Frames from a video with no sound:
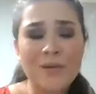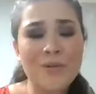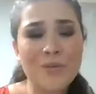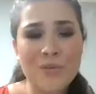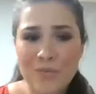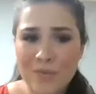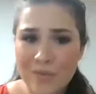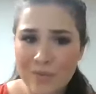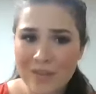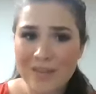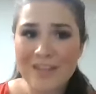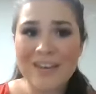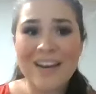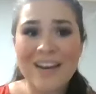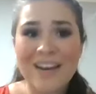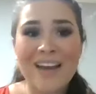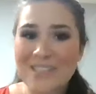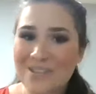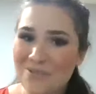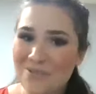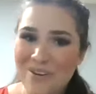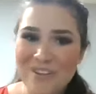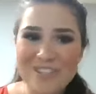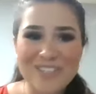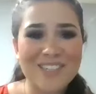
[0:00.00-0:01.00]
goes with the next
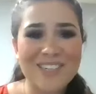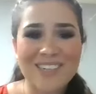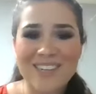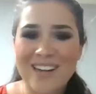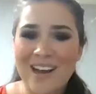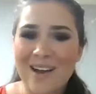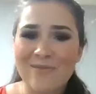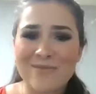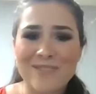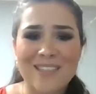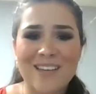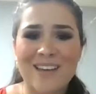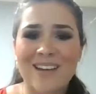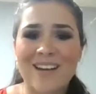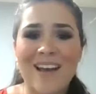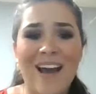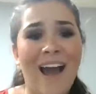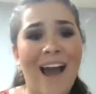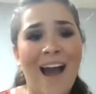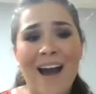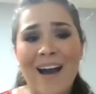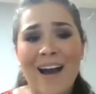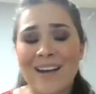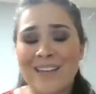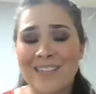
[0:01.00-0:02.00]
question I was going to
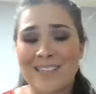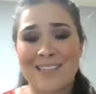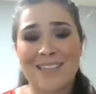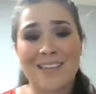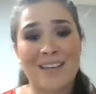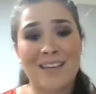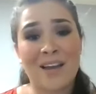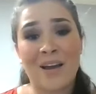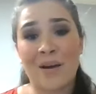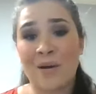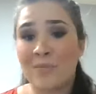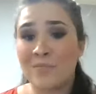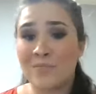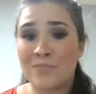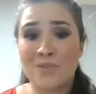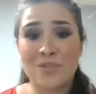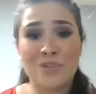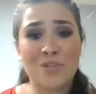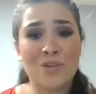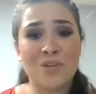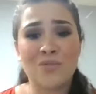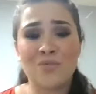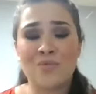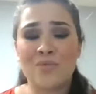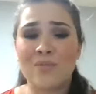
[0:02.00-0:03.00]
ask.
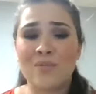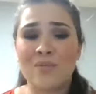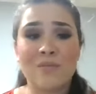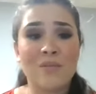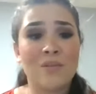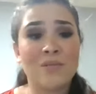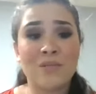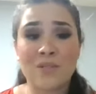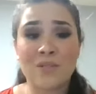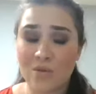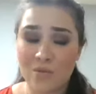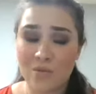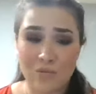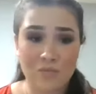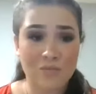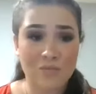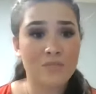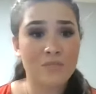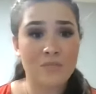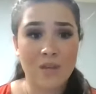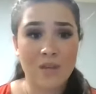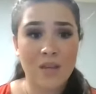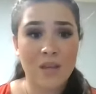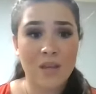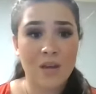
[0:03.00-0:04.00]
So
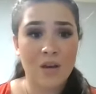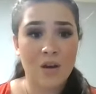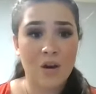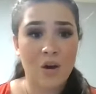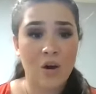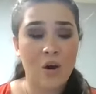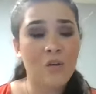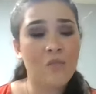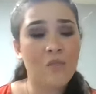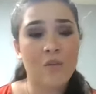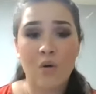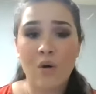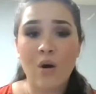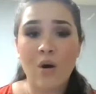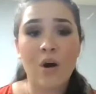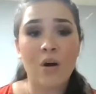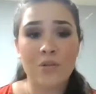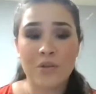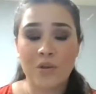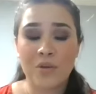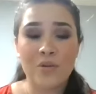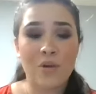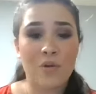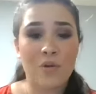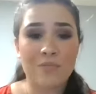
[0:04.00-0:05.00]
overall,
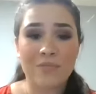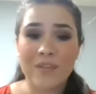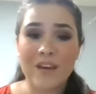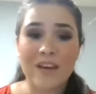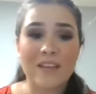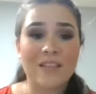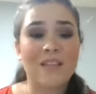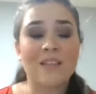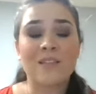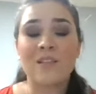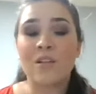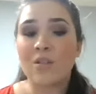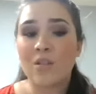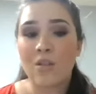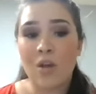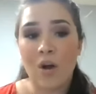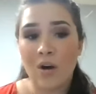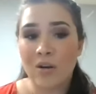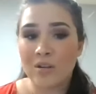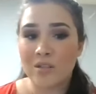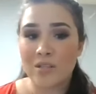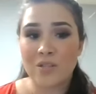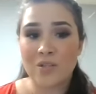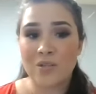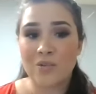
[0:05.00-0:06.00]
you don't think that the
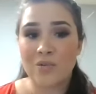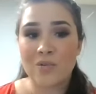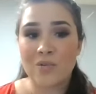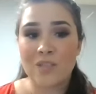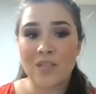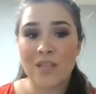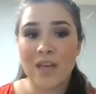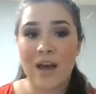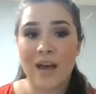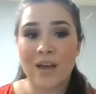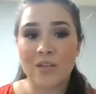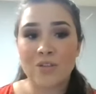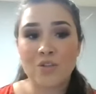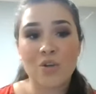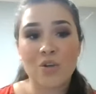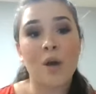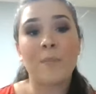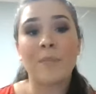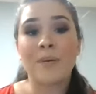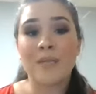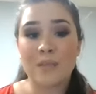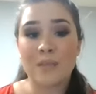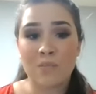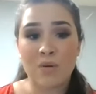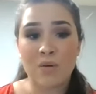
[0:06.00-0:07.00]
lawsuits that
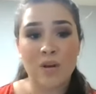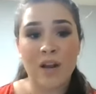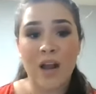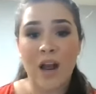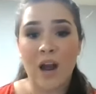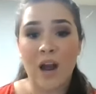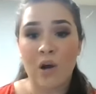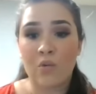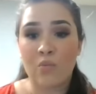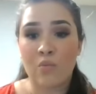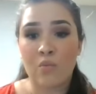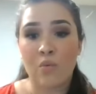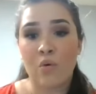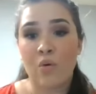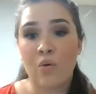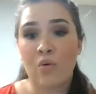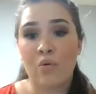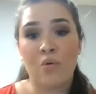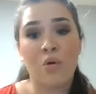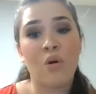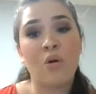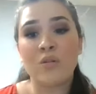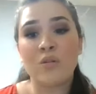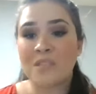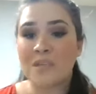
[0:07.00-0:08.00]
Trump has put out
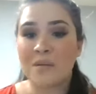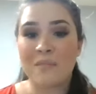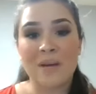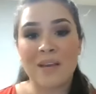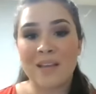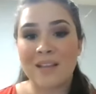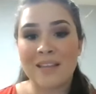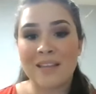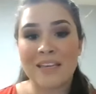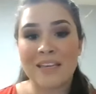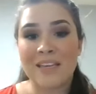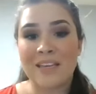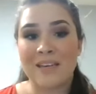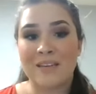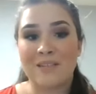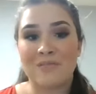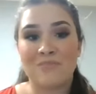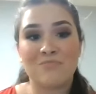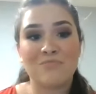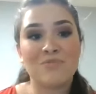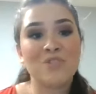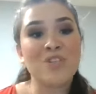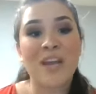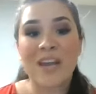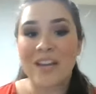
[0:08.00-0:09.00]
will ultimately
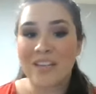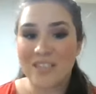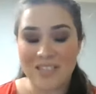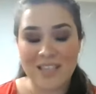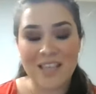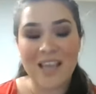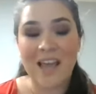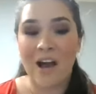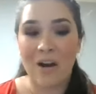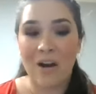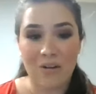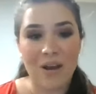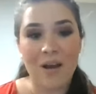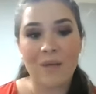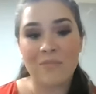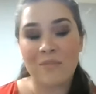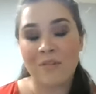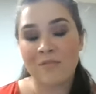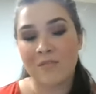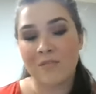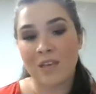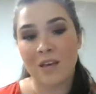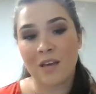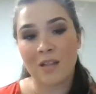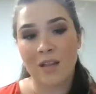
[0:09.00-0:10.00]
change the outcome
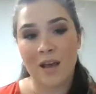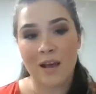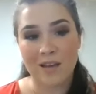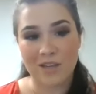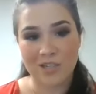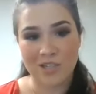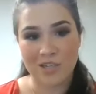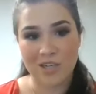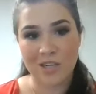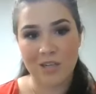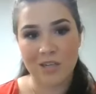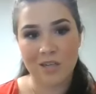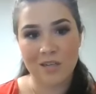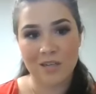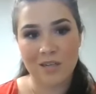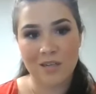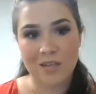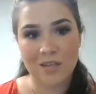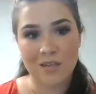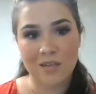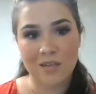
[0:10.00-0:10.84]
of the election?